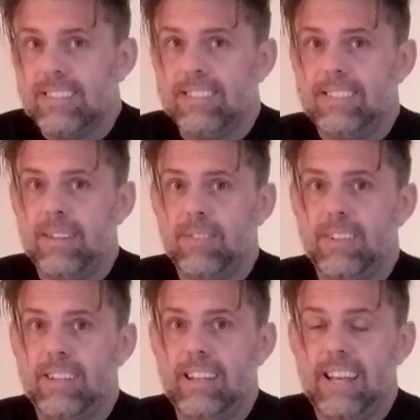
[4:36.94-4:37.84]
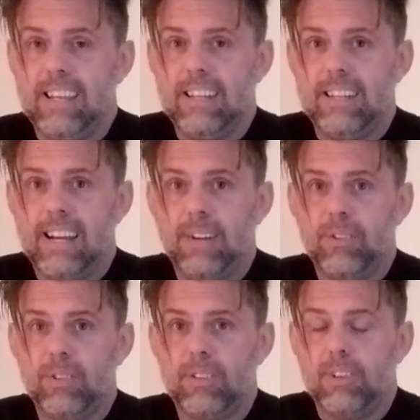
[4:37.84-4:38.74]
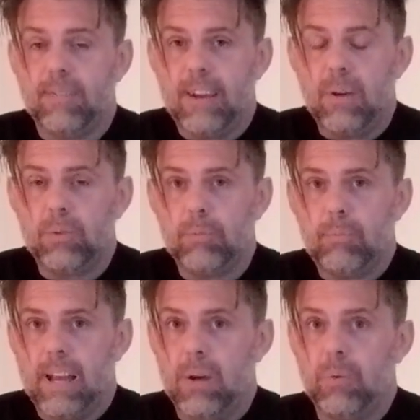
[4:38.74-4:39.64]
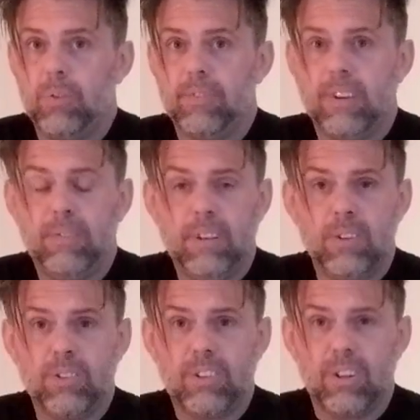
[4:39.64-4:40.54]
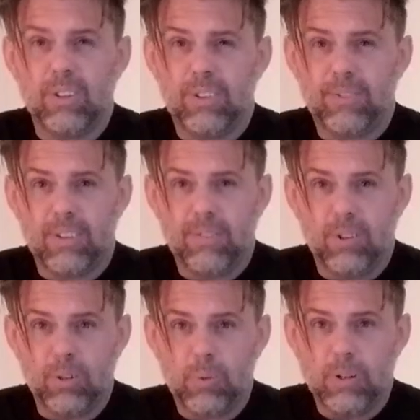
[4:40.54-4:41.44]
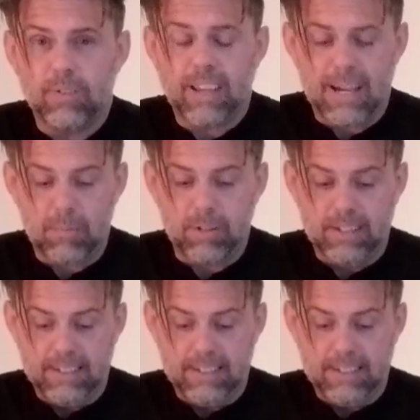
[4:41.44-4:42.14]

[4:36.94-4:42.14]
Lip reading: $700, $800, $900, £1,000, $1,500 for a 412 cab?